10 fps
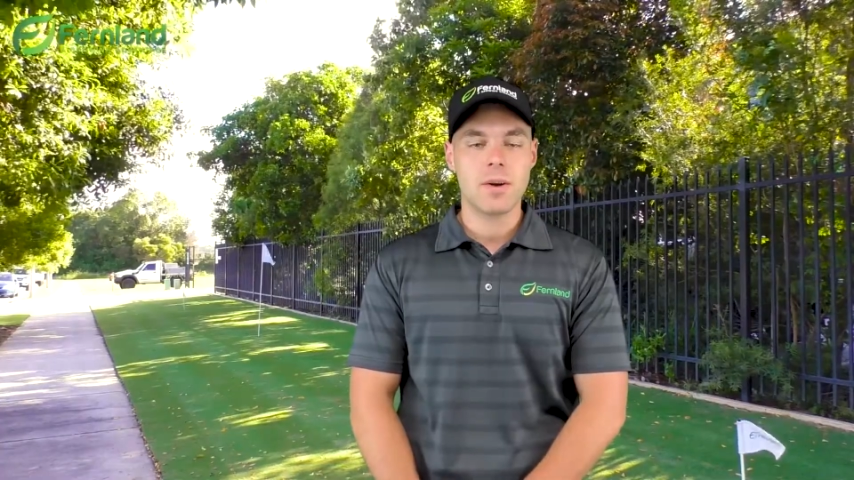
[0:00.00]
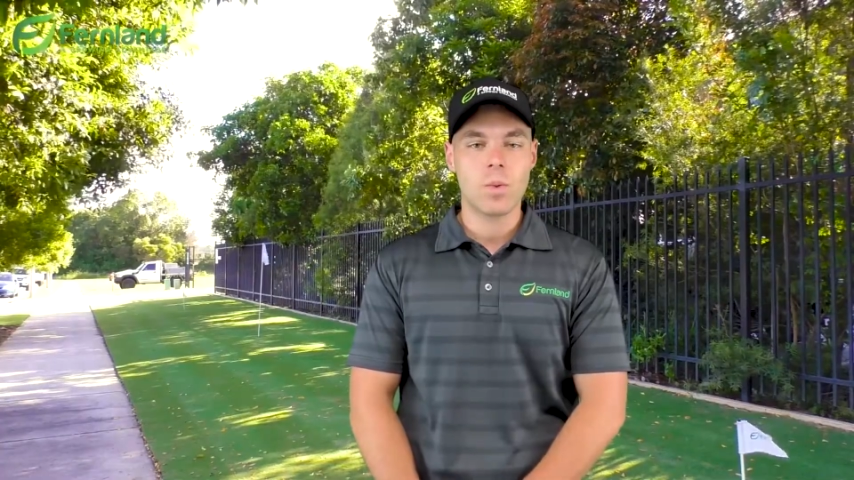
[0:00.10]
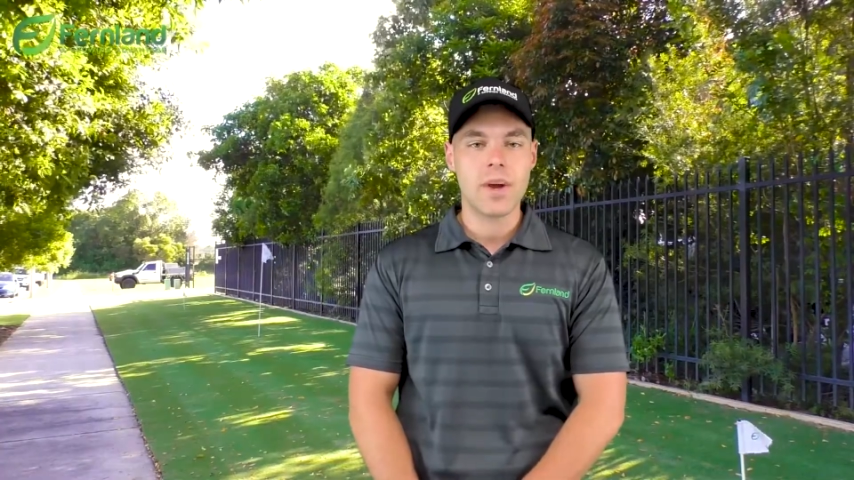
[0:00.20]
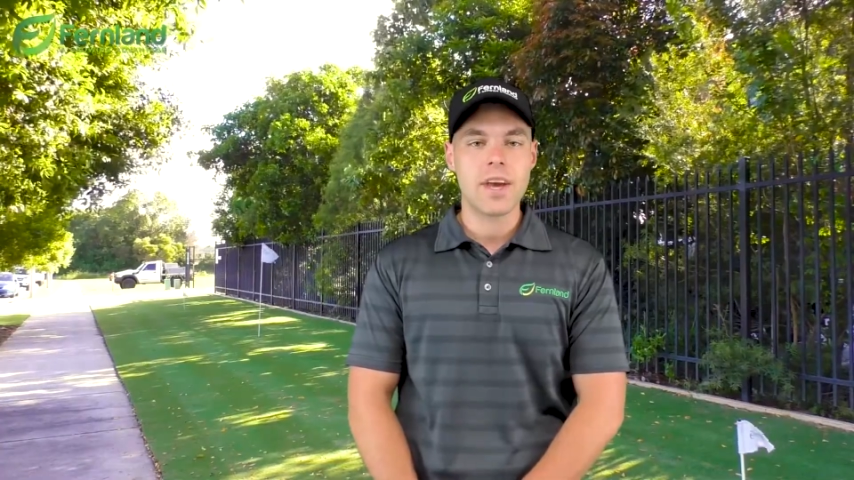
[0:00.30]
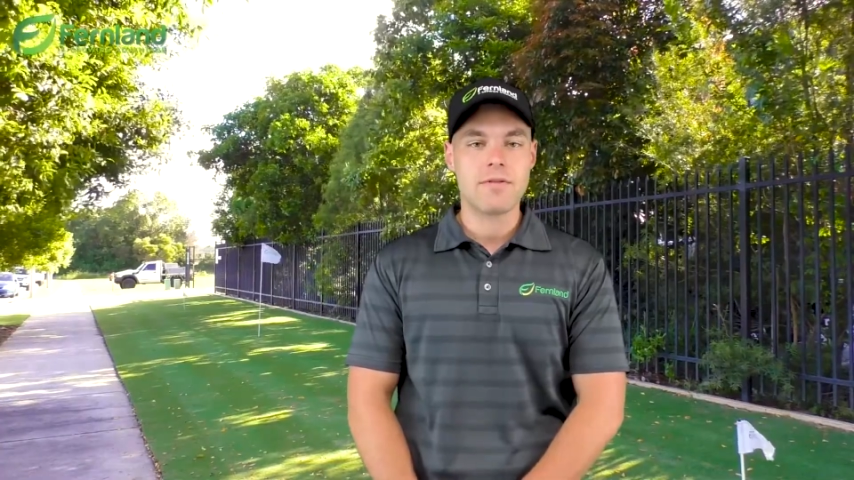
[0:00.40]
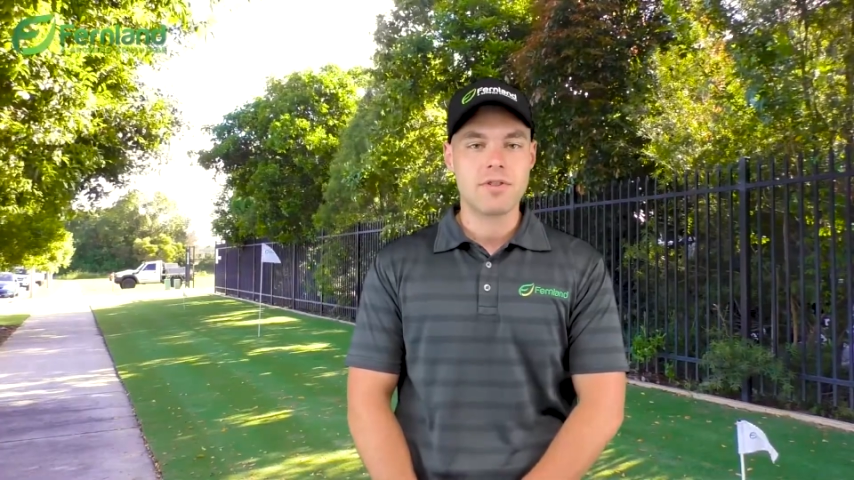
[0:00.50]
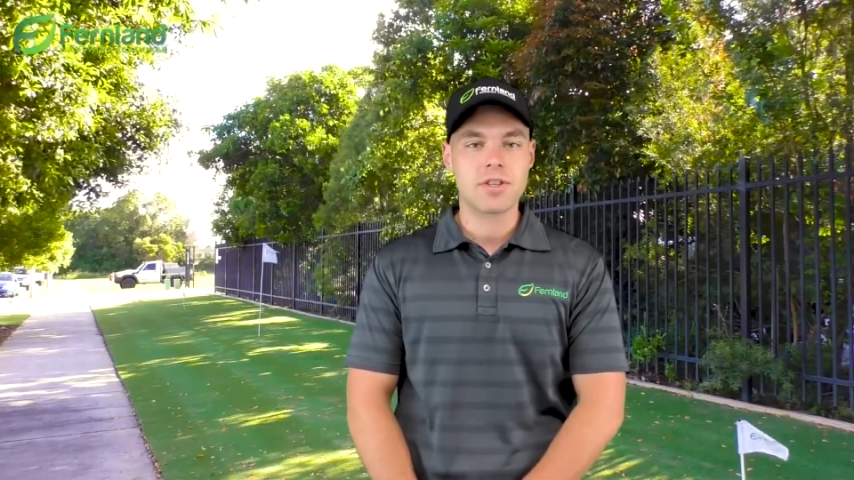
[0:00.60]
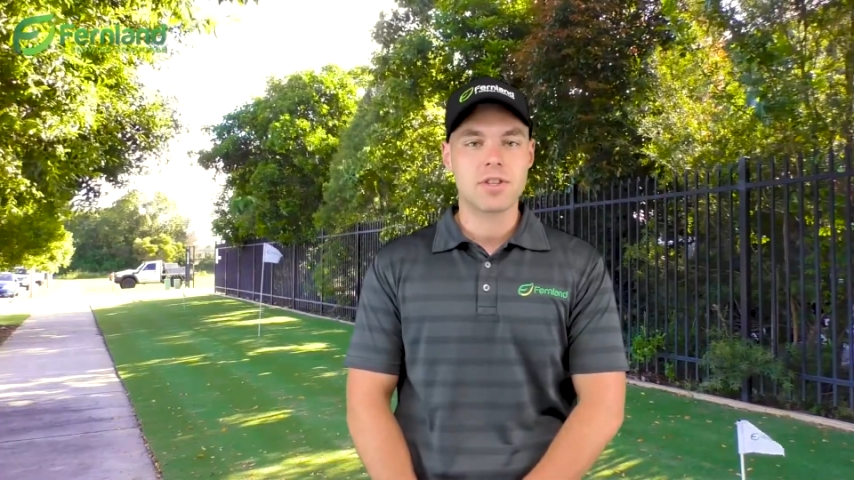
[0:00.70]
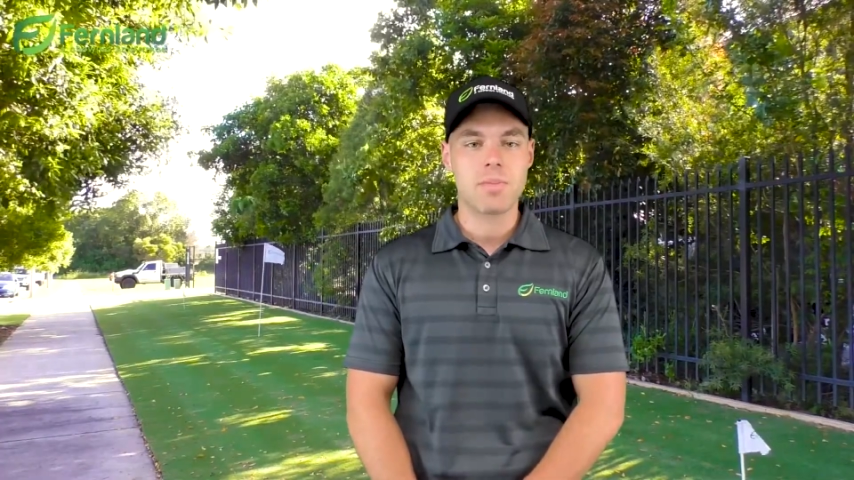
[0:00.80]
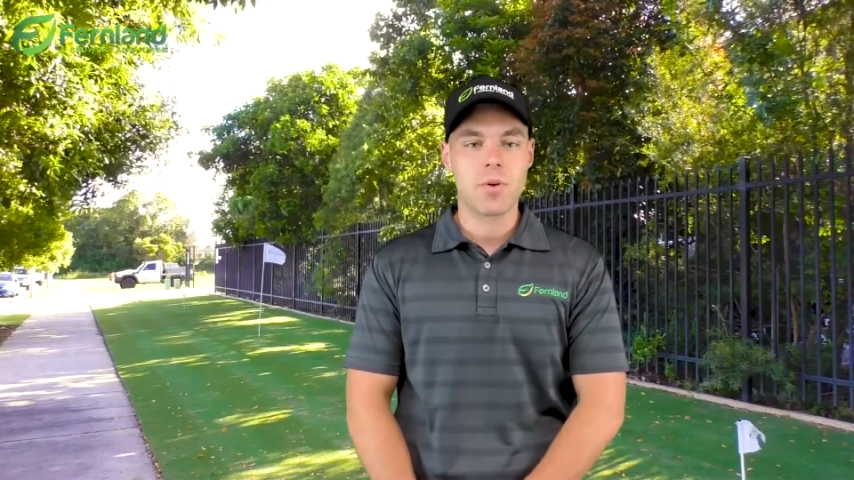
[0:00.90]
we have
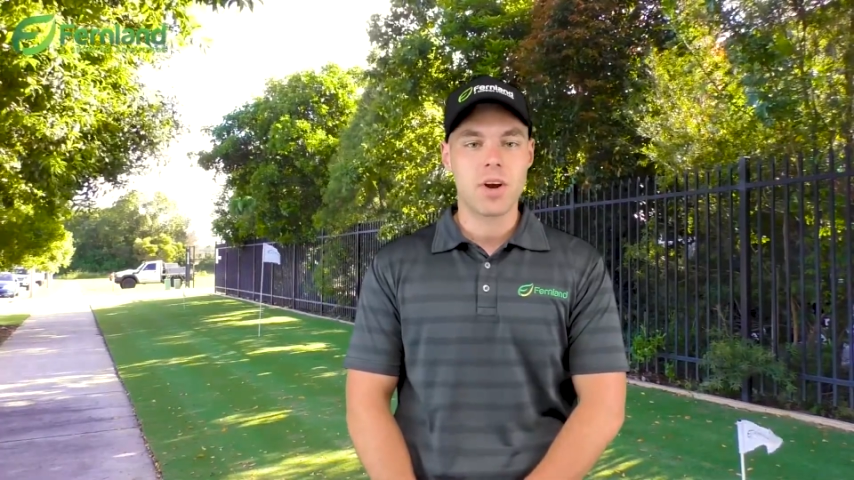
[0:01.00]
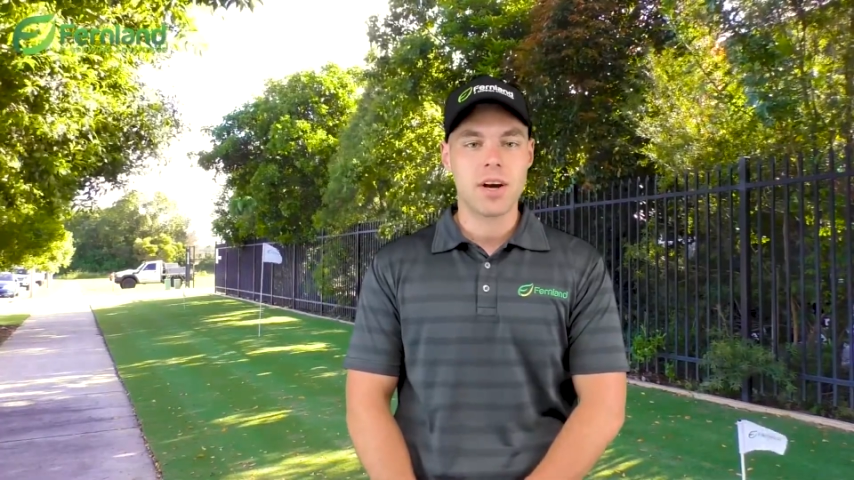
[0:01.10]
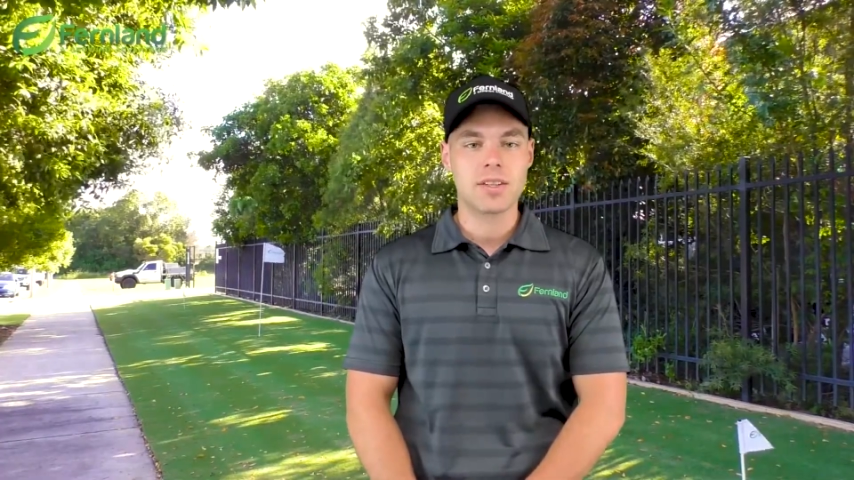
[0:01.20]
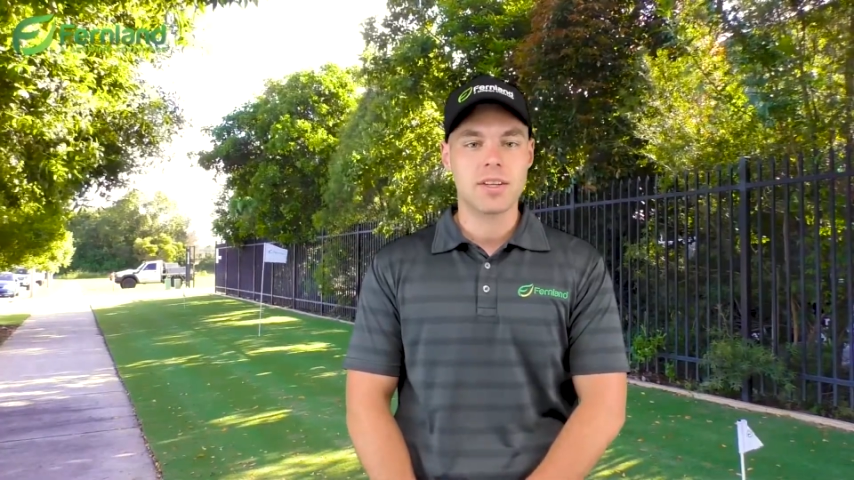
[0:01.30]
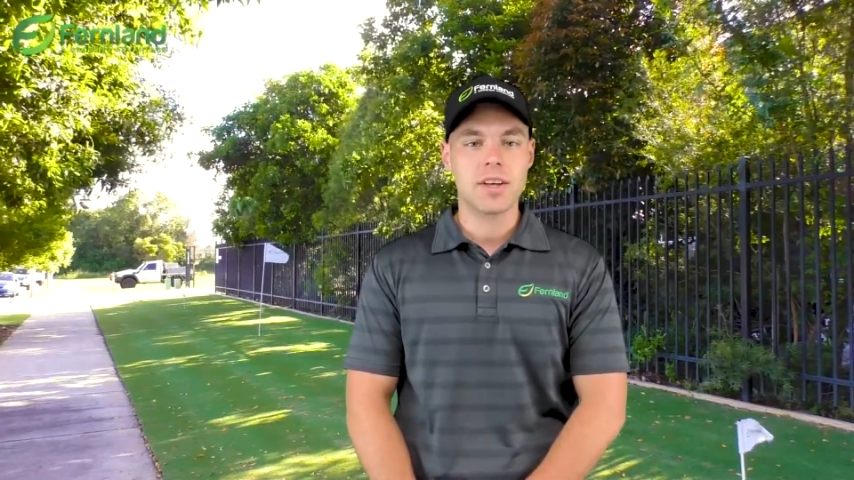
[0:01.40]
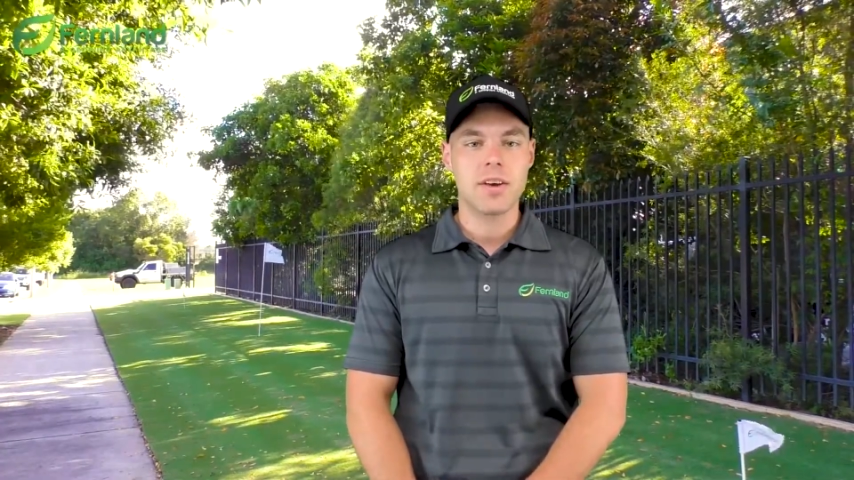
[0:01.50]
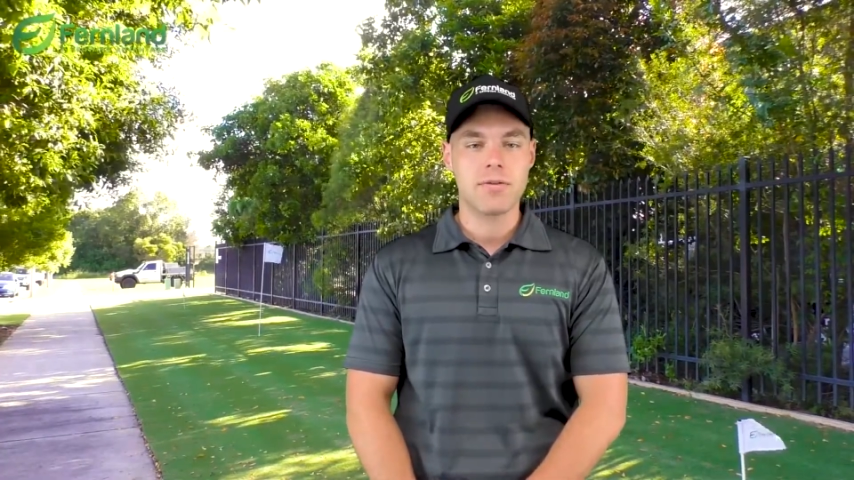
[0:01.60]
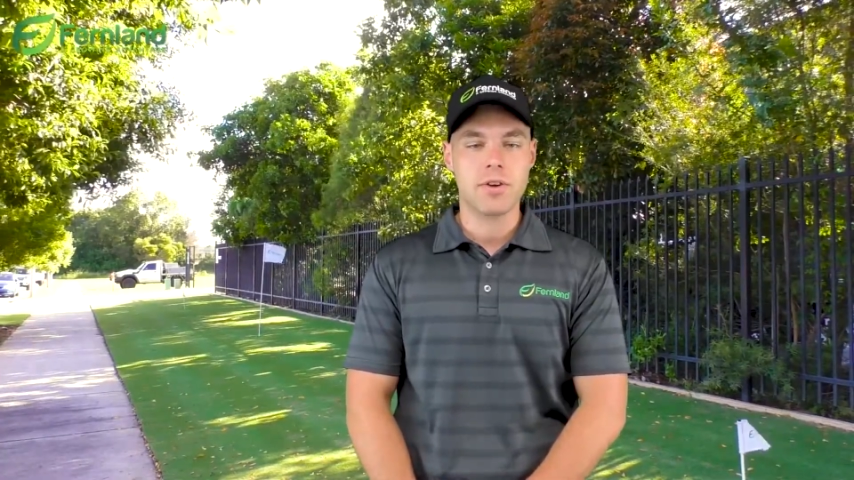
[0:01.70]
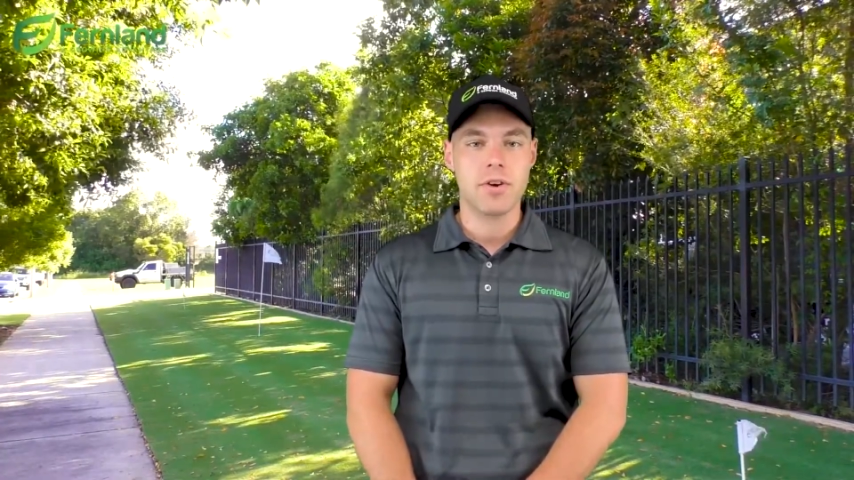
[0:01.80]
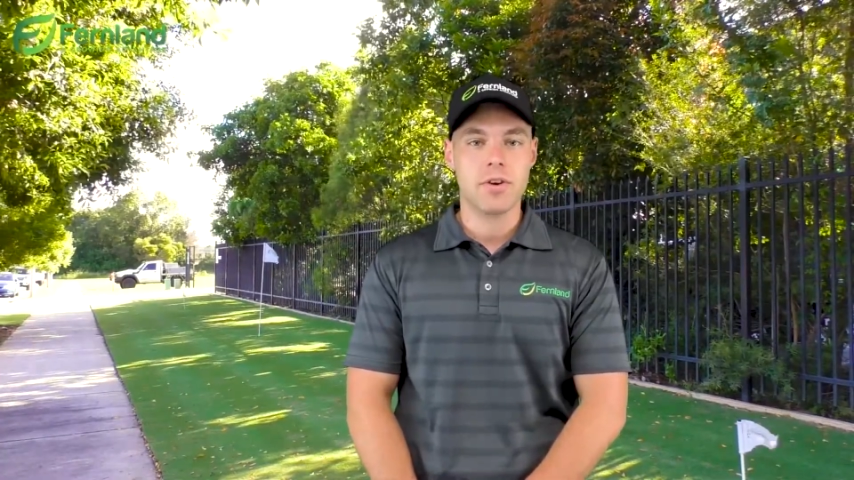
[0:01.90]
just the product
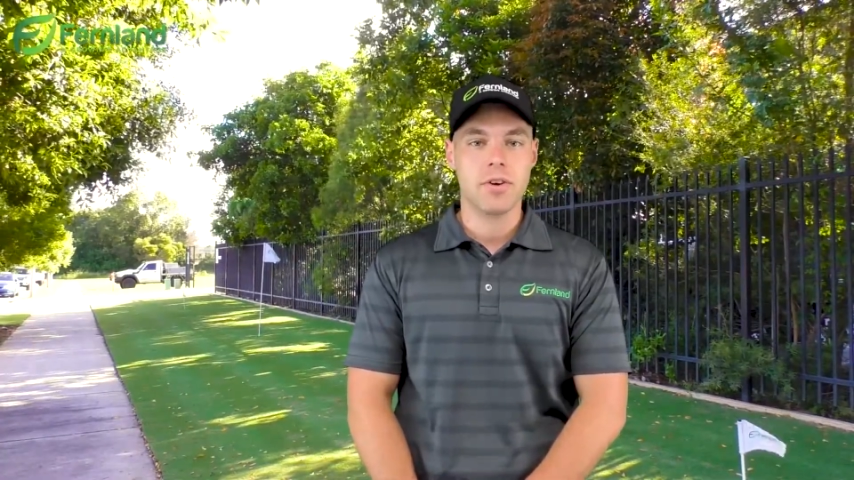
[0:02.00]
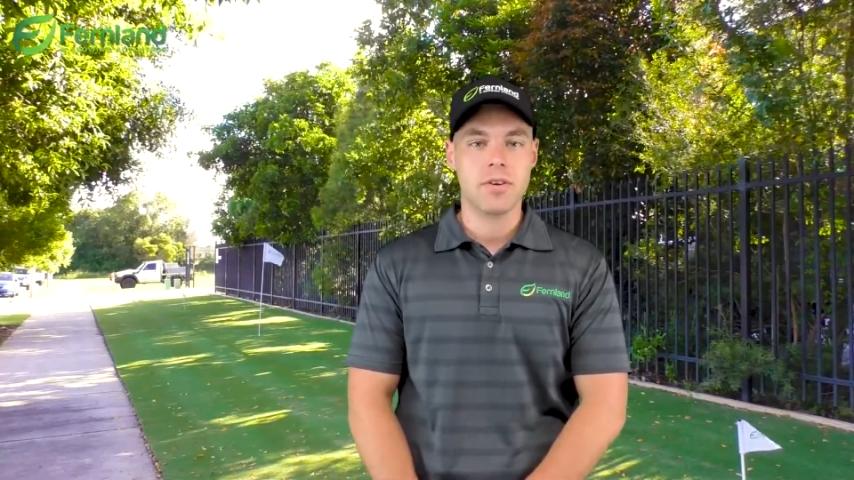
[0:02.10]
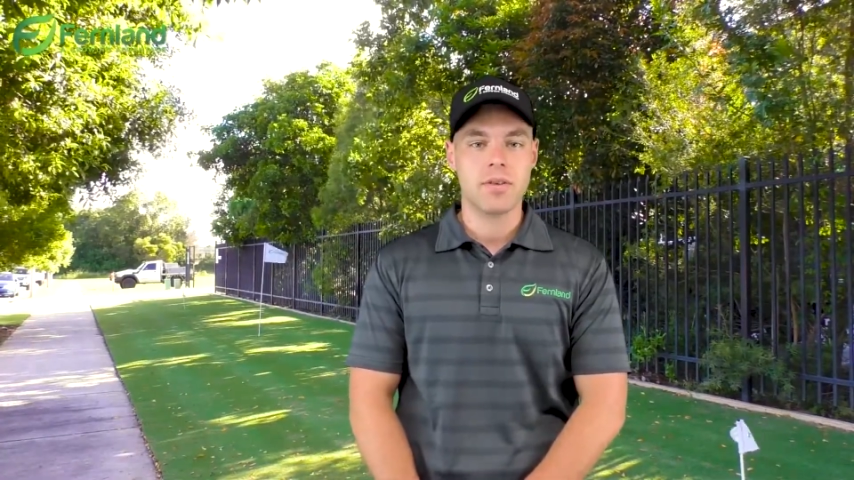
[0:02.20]
for you.